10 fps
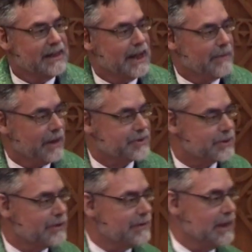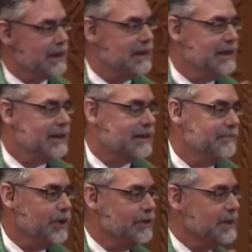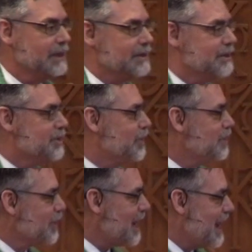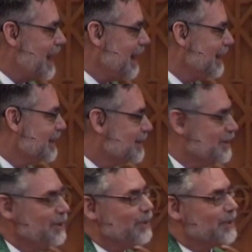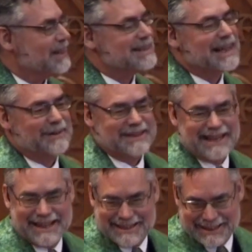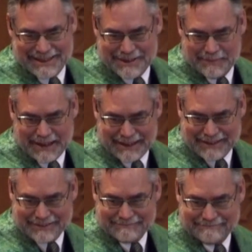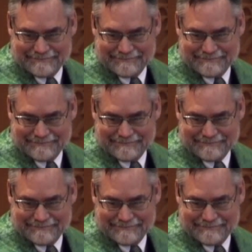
about serving communion to junior high youth. It sounds dicey to me.